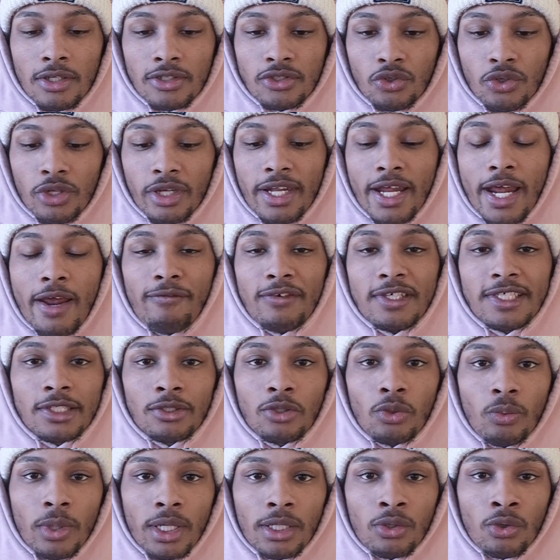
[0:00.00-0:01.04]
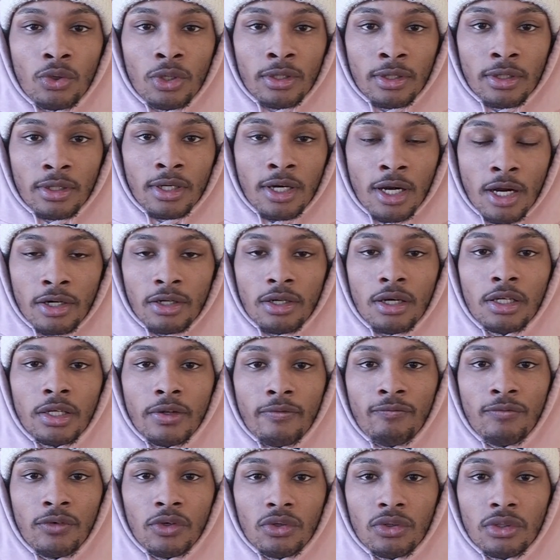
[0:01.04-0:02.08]
So then every single red card on
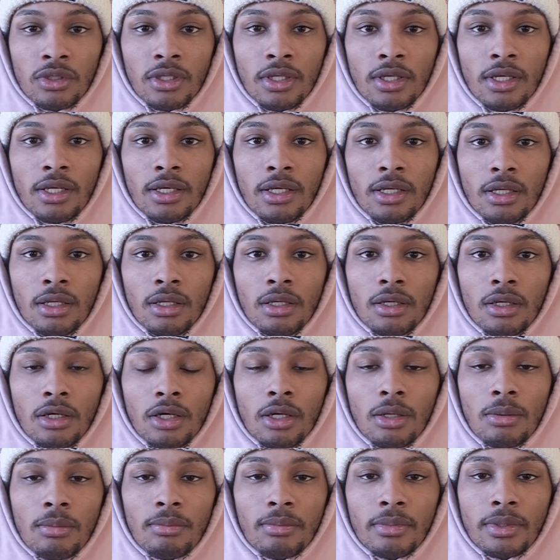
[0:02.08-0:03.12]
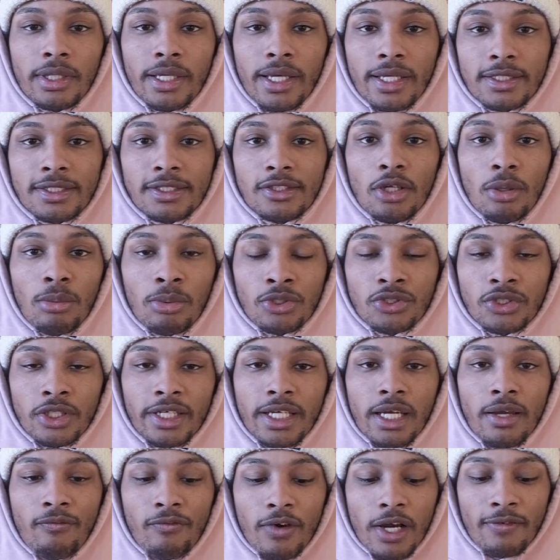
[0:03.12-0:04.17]
the field gets double
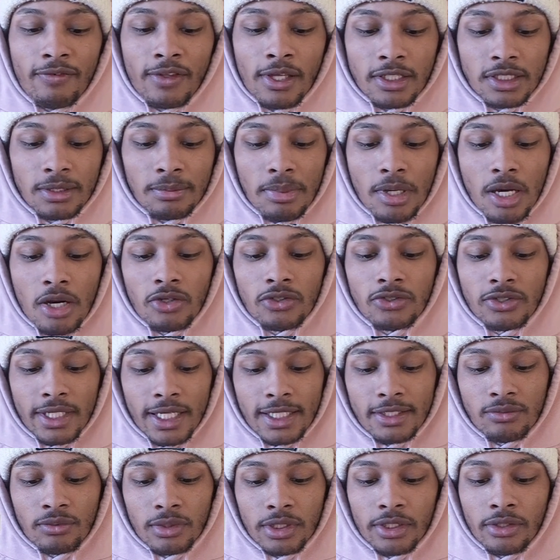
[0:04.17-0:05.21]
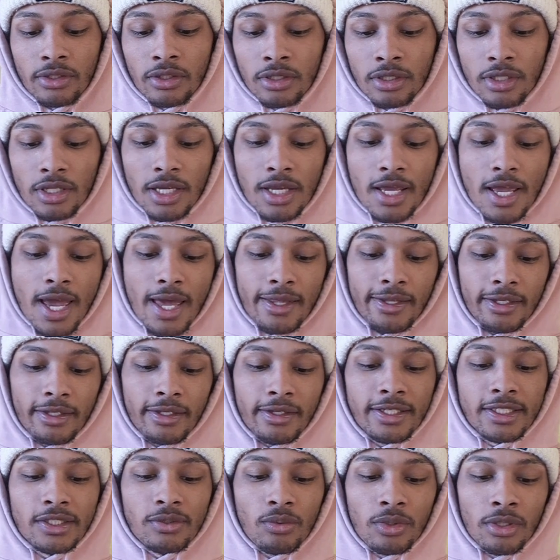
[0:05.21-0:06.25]
strike and 5,000 power, so that's really good. And then
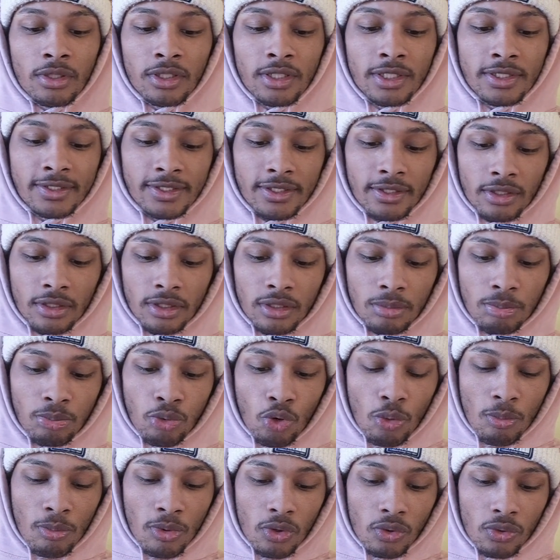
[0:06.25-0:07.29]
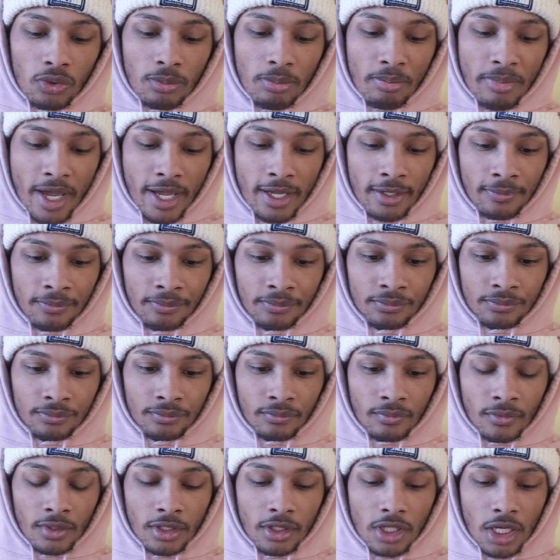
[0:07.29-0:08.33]
this one is the promo pan,
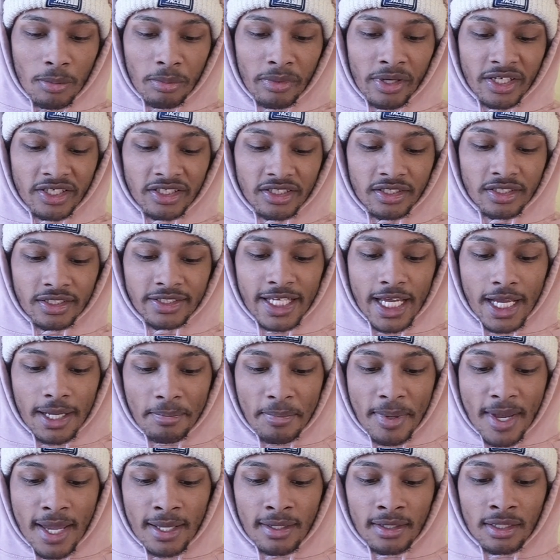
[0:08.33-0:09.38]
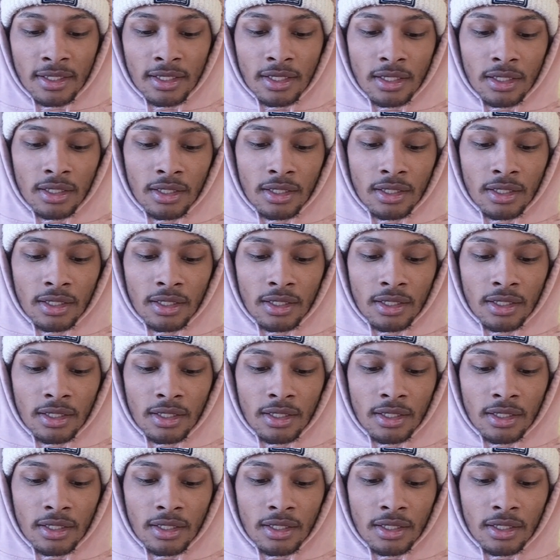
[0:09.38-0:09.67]
combination attack pan.